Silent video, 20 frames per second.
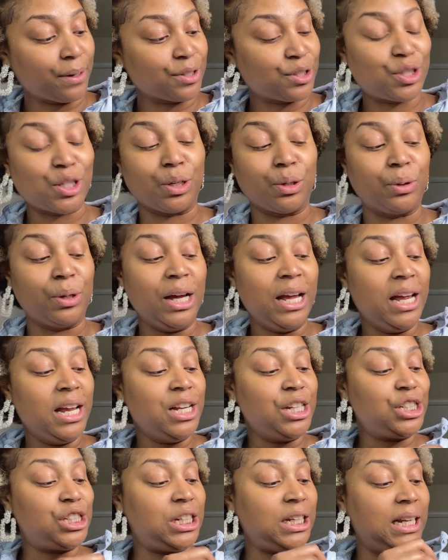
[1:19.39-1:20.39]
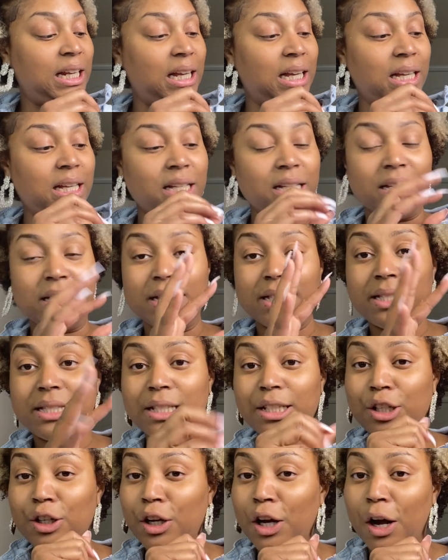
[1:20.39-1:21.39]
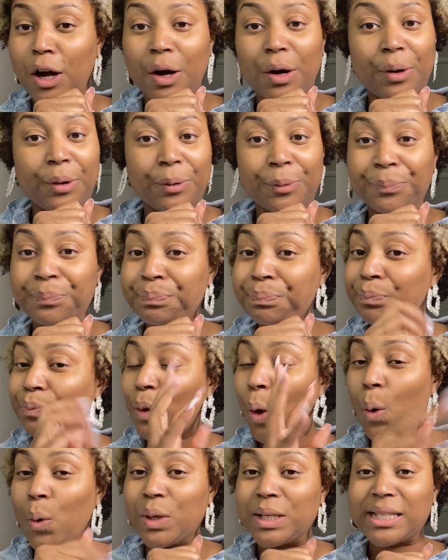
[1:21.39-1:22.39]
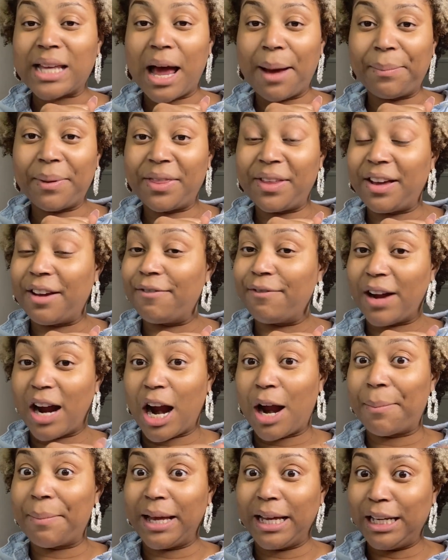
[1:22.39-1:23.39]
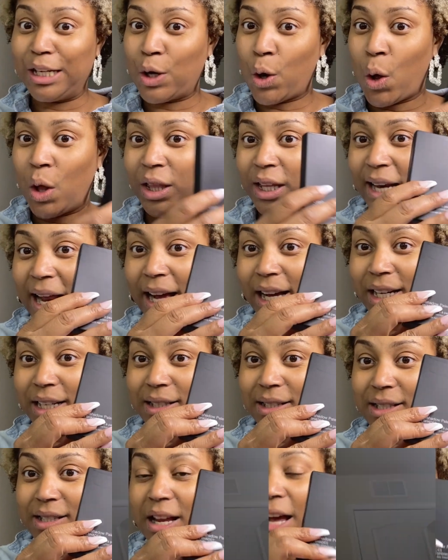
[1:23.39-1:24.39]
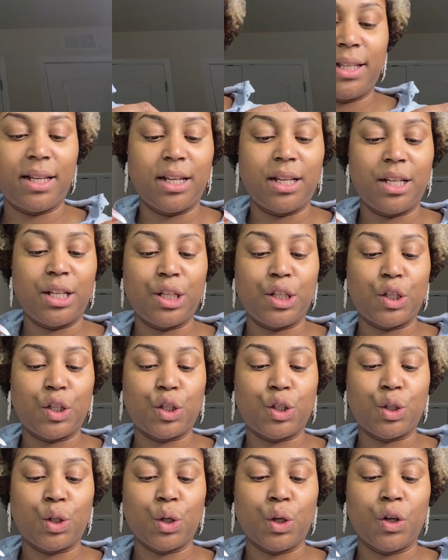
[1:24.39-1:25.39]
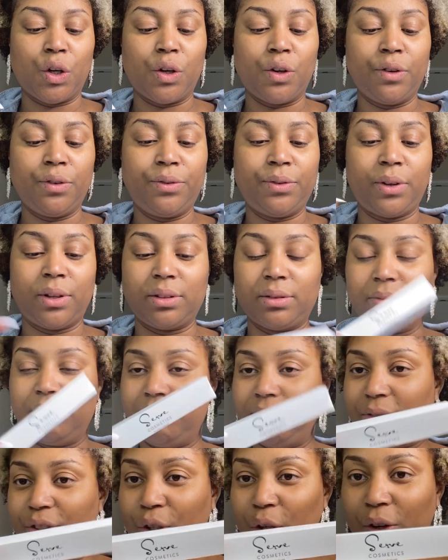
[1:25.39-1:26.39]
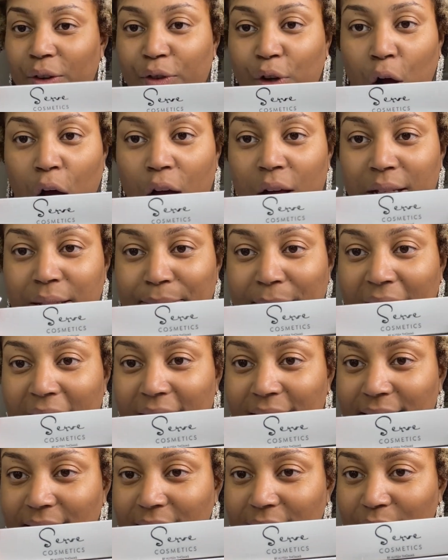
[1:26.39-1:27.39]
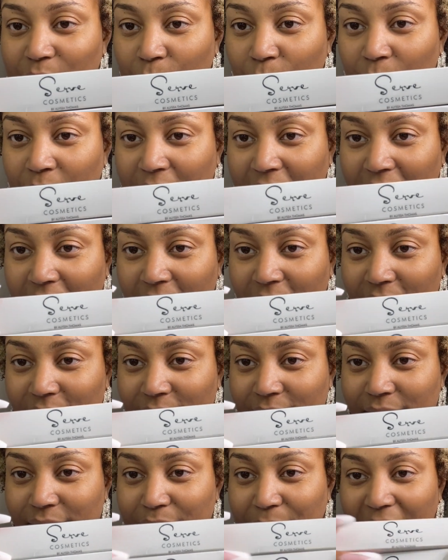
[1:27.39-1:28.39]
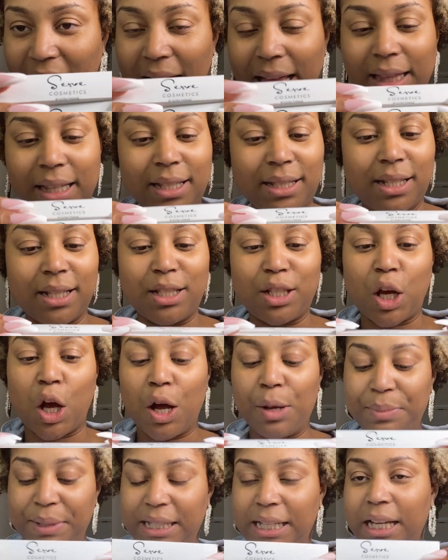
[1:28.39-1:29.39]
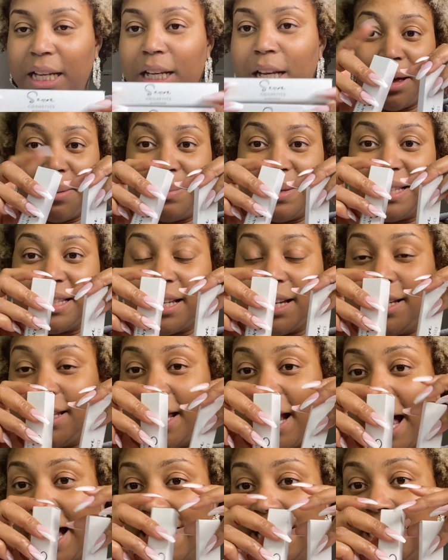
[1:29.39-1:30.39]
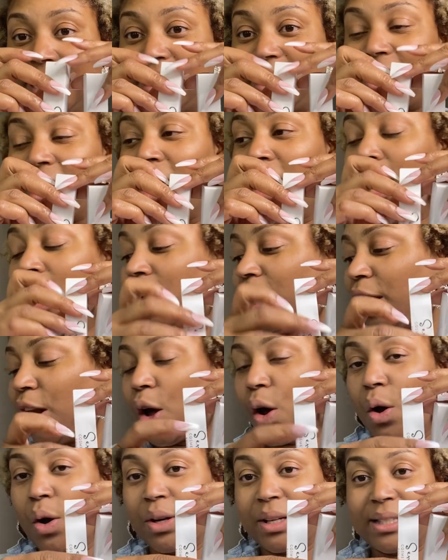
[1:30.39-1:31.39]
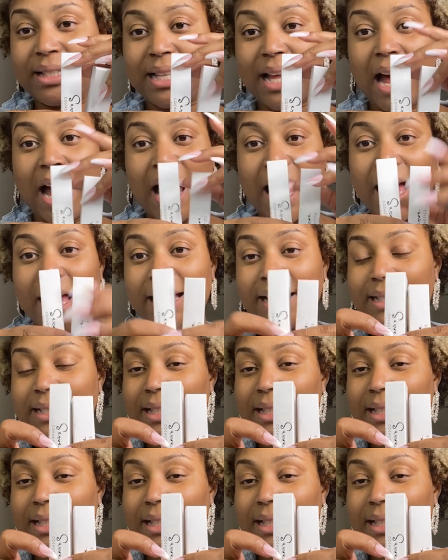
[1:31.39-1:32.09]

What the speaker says: So she is, on top of the environment and all of that good stuff. This is Serve Cosmetics. It's on there by Alyssa Thompson. It's a nice long size.